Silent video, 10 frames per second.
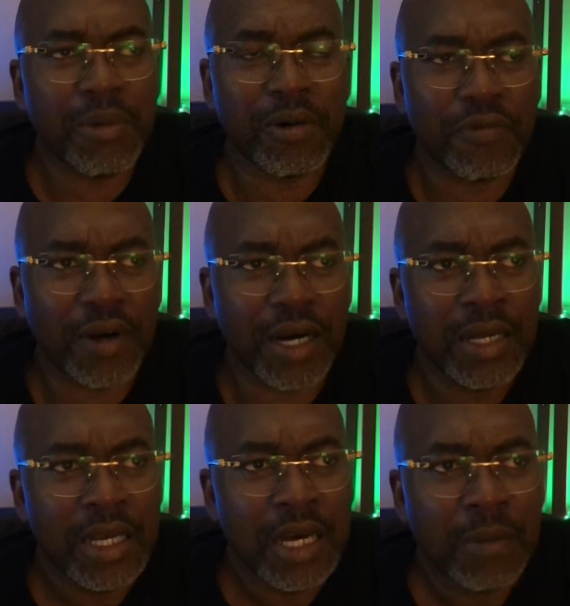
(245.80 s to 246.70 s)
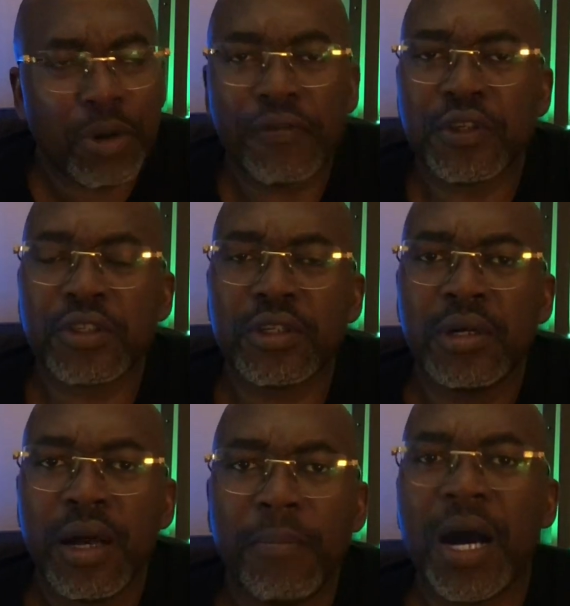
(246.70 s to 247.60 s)
of Professor
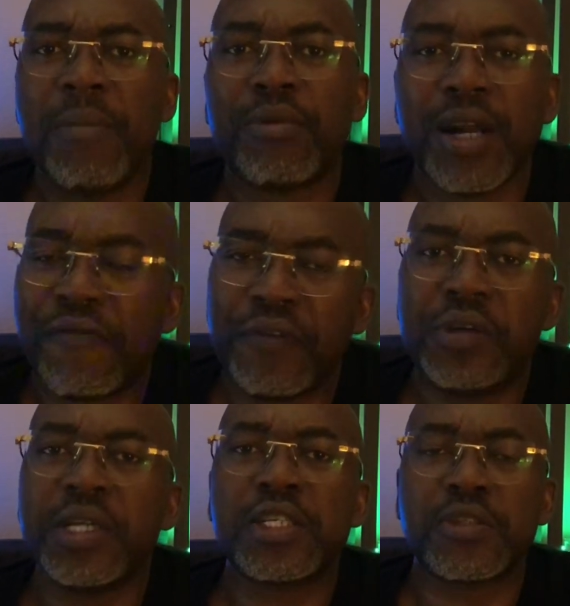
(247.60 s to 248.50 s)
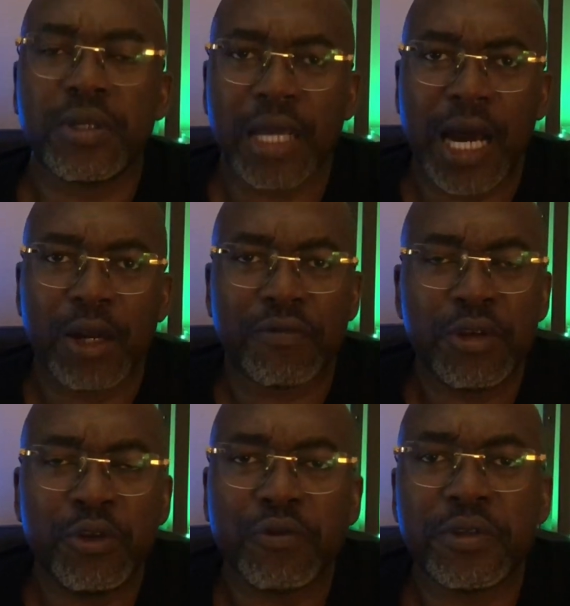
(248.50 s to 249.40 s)
Barbara Frederickson out of the
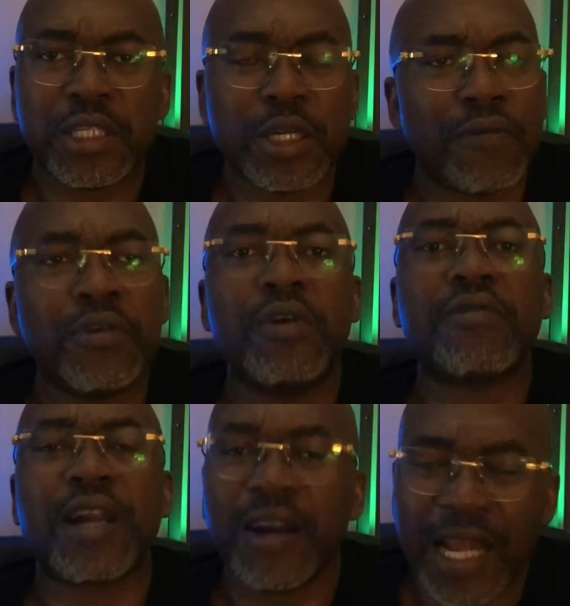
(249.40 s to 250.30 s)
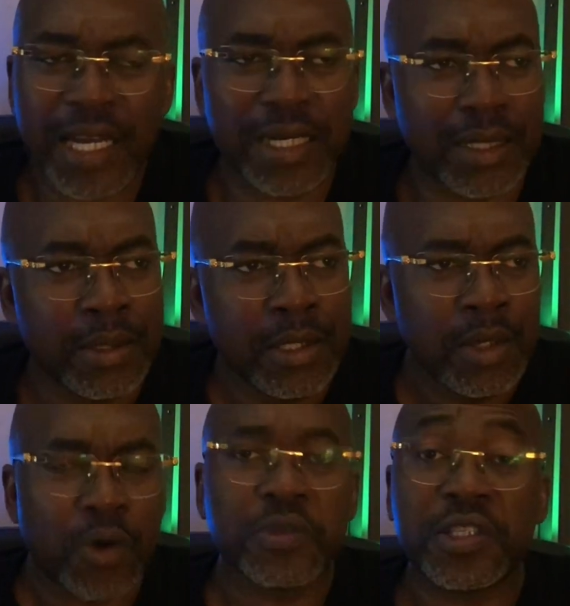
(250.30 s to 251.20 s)
University of North Carolina,
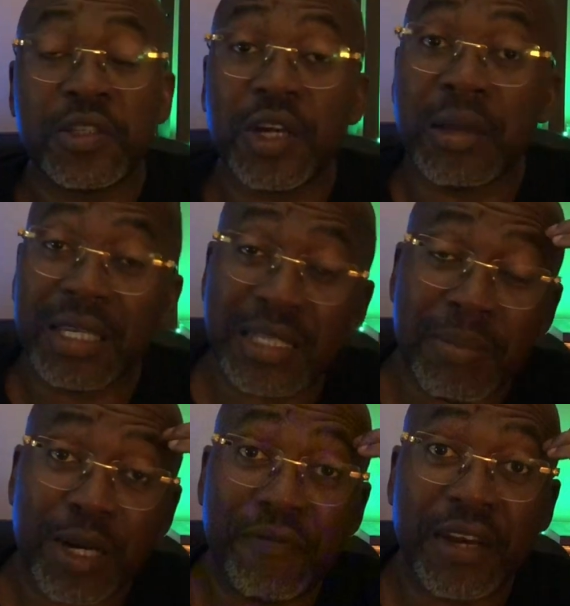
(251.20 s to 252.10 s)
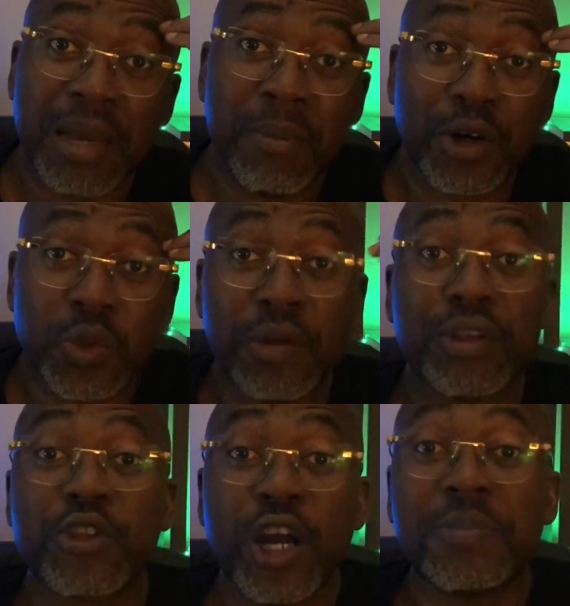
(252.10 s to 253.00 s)
considered, as a matter of fact, amongst one of
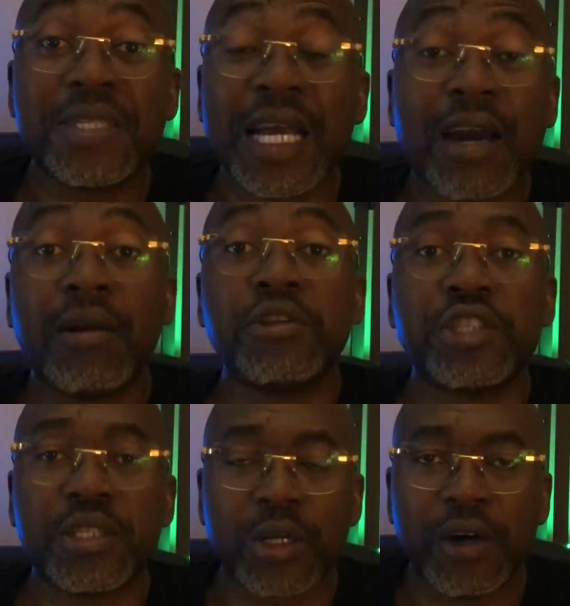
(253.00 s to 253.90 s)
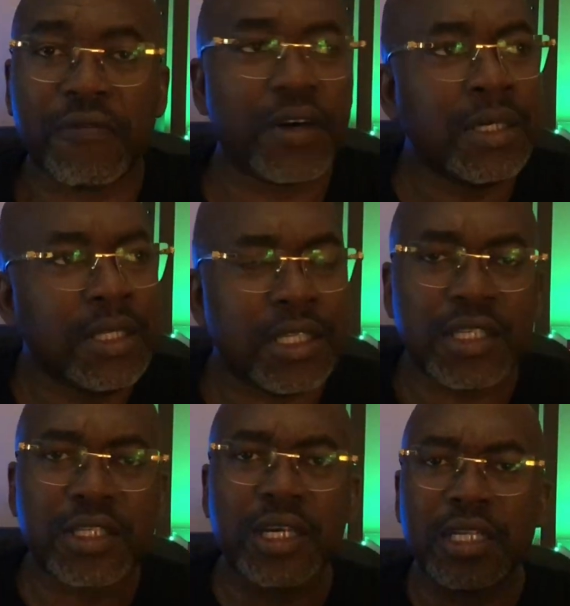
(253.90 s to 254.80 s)
the top psychologists of
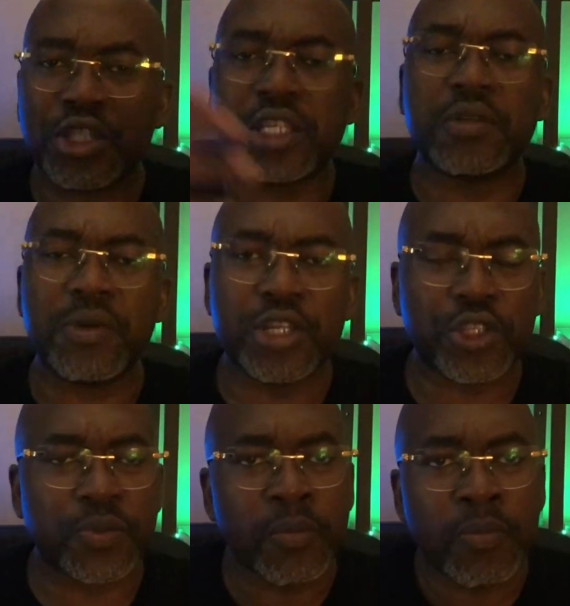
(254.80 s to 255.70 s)
this generation,